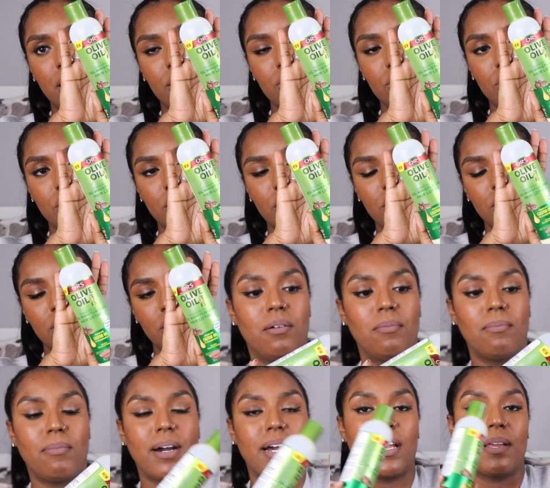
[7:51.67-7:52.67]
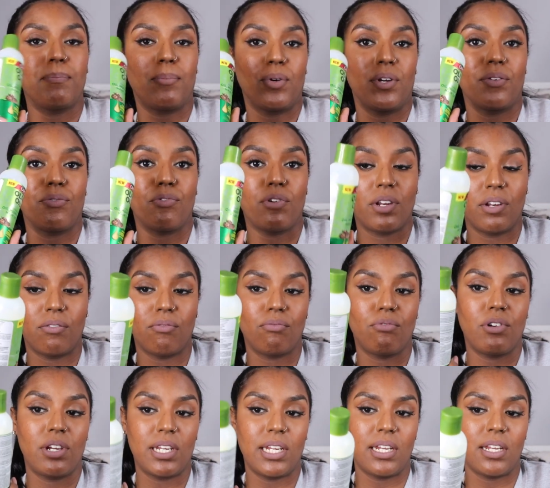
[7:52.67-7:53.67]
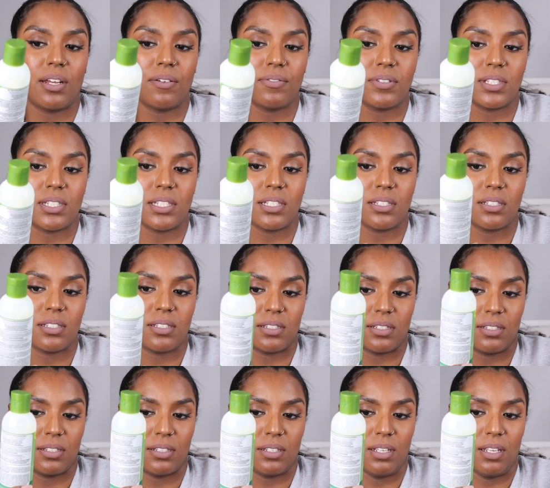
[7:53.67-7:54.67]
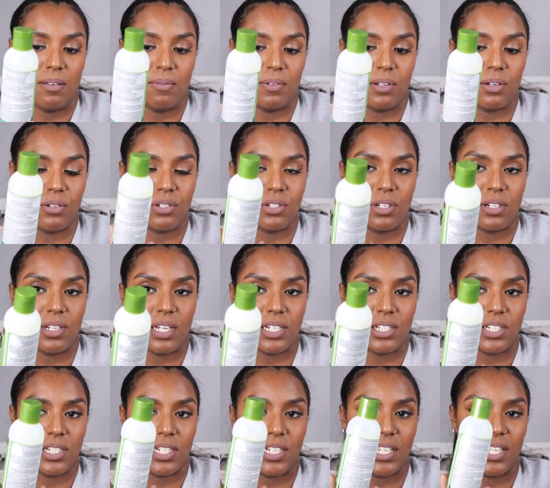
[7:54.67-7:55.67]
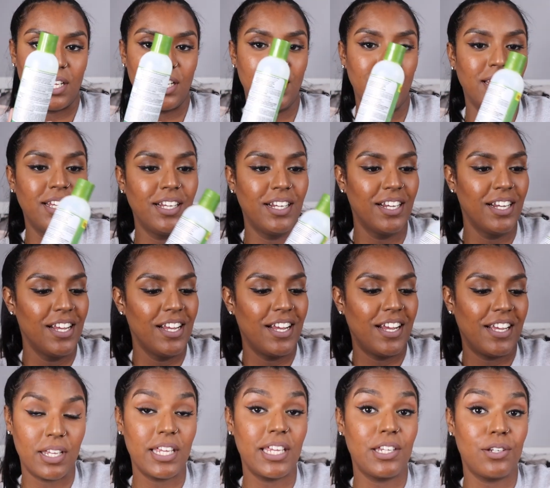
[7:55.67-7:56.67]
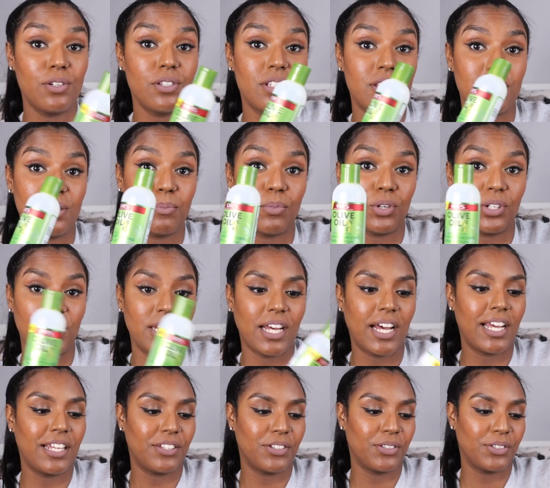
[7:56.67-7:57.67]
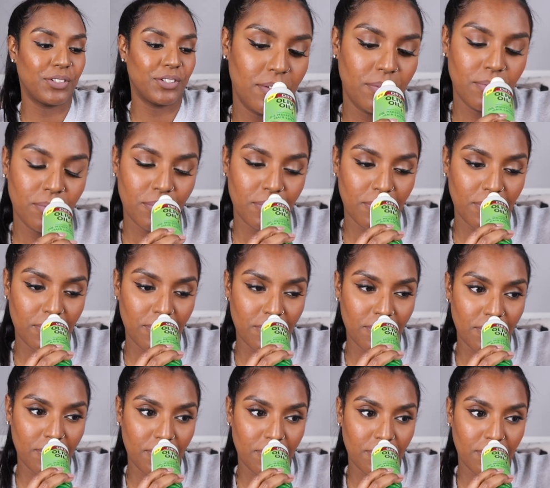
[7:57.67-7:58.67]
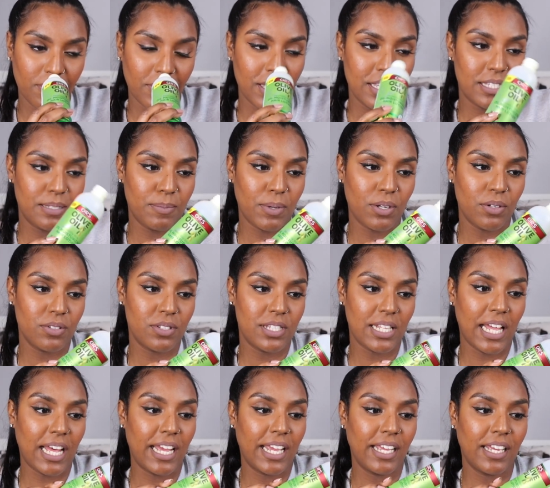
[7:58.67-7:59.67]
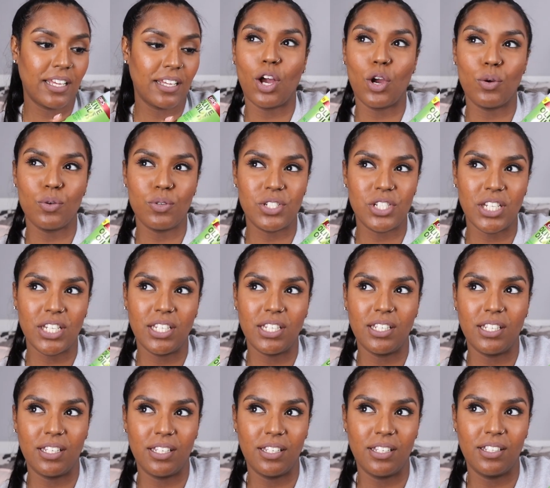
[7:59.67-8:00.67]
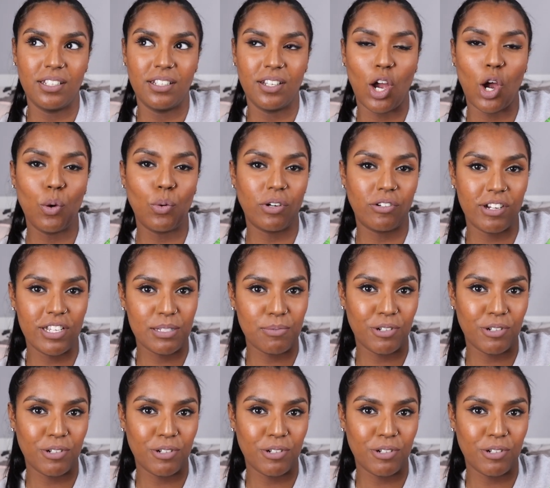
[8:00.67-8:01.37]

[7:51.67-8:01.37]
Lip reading: Lotion. My boyfriend really loves this lotion, actually. He uses it more than I do. It smells like OG ORS